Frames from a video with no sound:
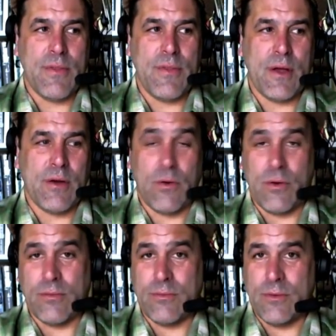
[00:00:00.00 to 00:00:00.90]
there
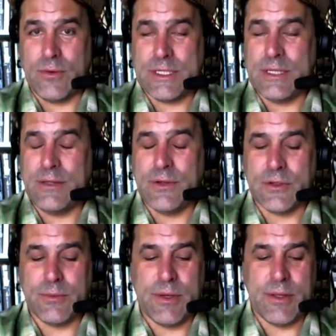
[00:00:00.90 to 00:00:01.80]
or
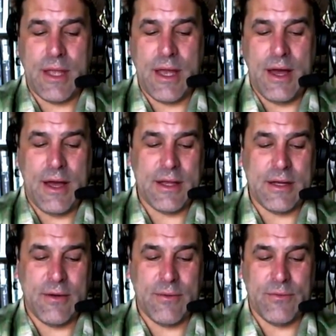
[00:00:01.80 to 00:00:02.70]
cylinders, but
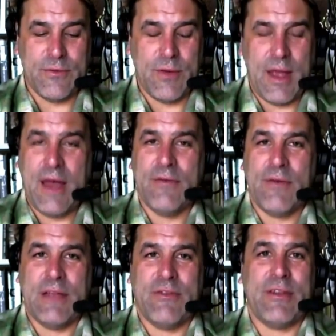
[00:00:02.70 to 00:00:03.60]
you know, to
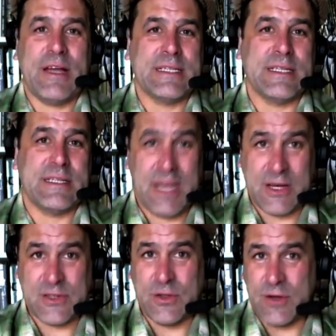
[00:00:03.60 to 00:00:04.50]
have it's a nicely
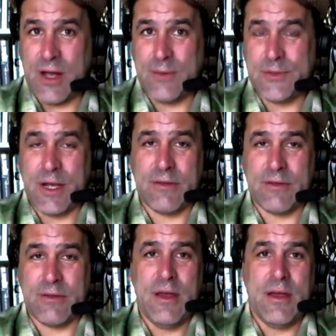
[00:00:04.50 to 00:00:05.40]
textured object.
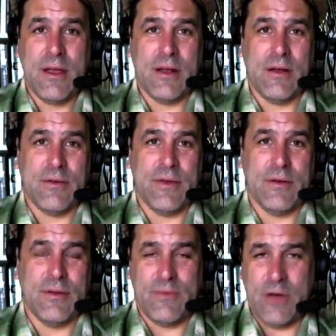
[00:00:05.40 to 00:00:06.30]
You know,
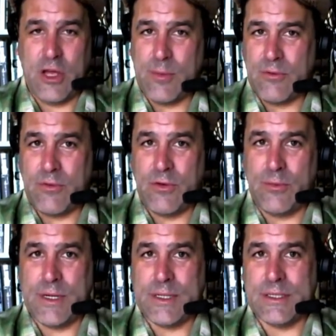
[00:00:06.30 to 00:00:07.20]
the volume
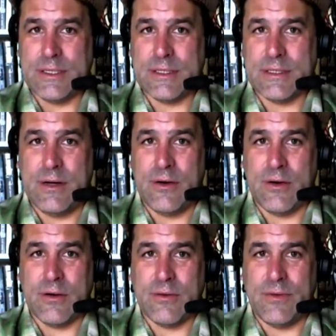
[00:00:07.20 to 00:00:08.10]
control buttons
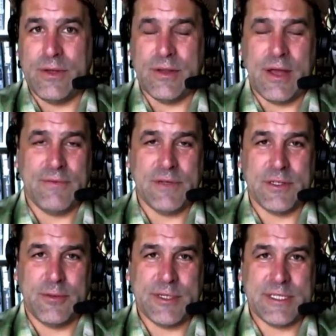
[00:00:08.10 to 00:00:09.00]
are, you know, they have
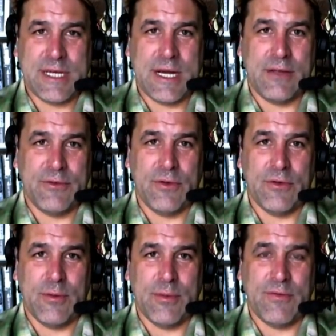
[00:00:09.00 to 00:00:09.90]
just a little bit of style to
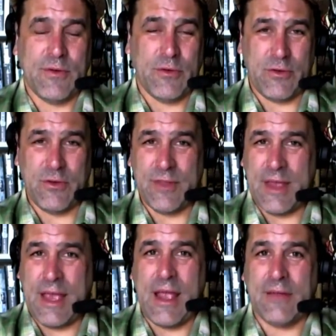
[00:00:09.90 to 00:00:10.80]
them. It feels good in the
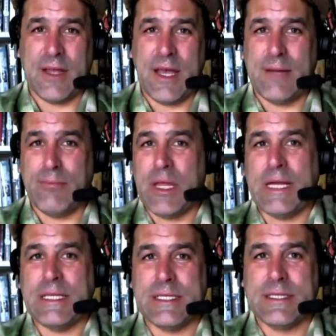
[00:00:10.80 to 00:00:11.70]
hand. It kind of
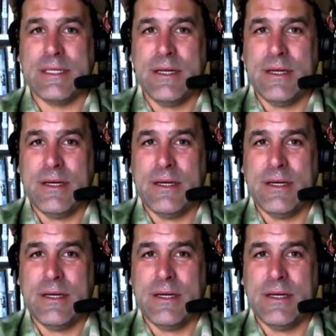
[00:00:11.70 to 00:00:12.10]
blends.